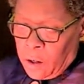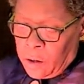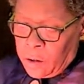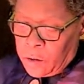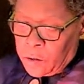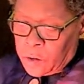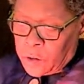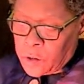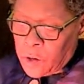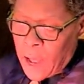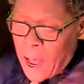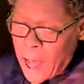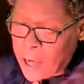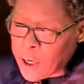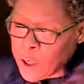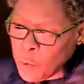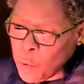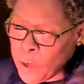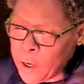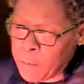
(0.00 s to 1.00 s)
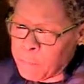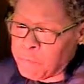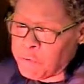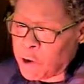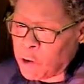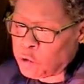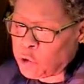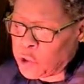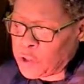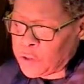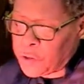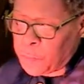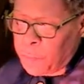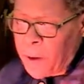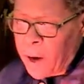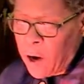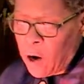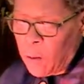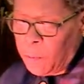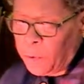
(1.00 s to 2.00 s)
So how can we approach this
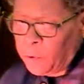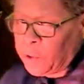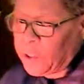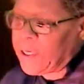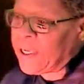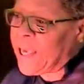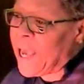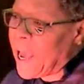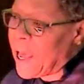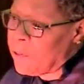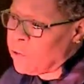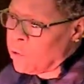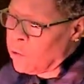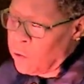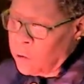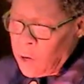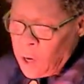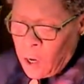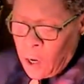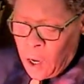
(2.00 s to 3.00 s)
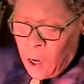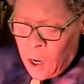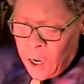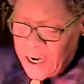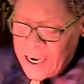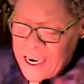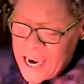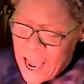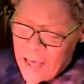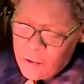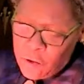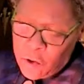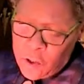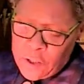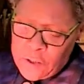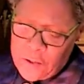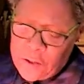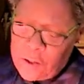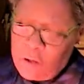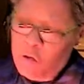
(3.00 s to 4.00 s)
parable together? Another
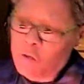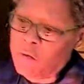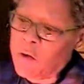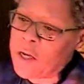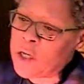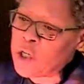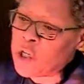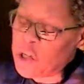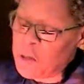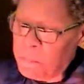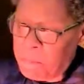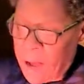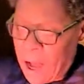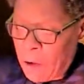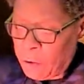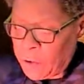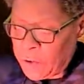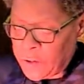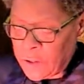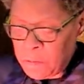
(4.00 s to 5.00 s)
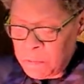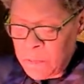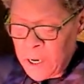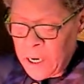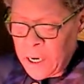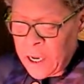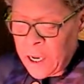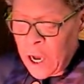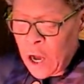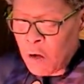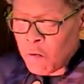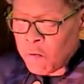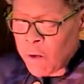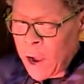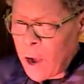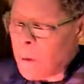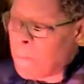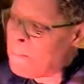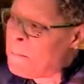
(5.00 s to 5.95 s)
consideration about its meaning around